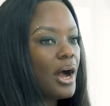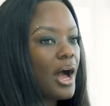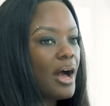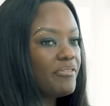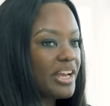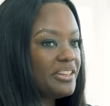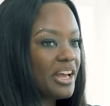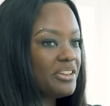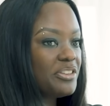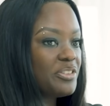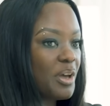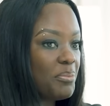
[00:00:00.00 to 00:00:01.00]
Have I
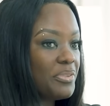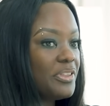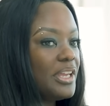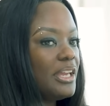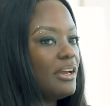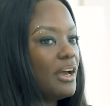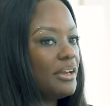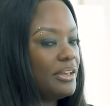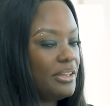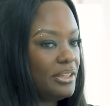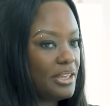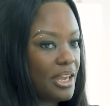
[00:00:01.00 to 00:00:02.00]
done something?
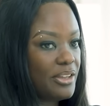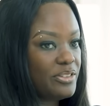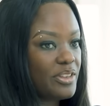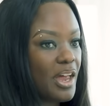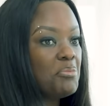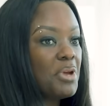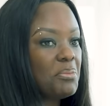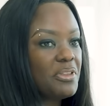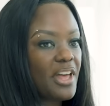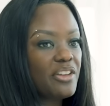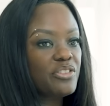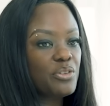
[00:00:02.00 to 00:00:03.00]
Yes. And
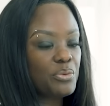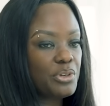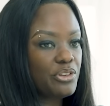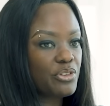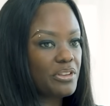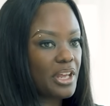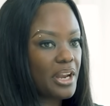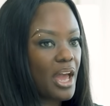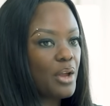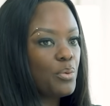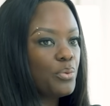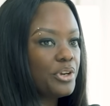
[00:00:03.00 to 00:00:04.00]
maybe that's the reason that
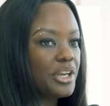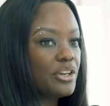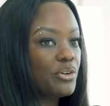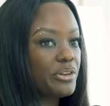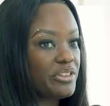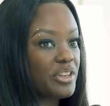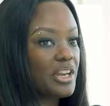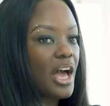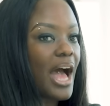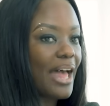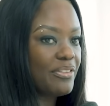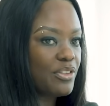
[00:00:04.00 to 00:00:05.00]
I wouldn't
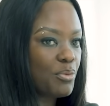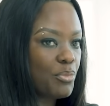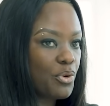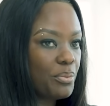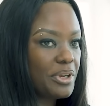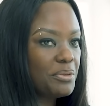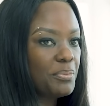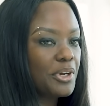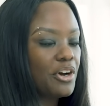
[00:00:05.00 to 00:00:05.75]
consider at the moment,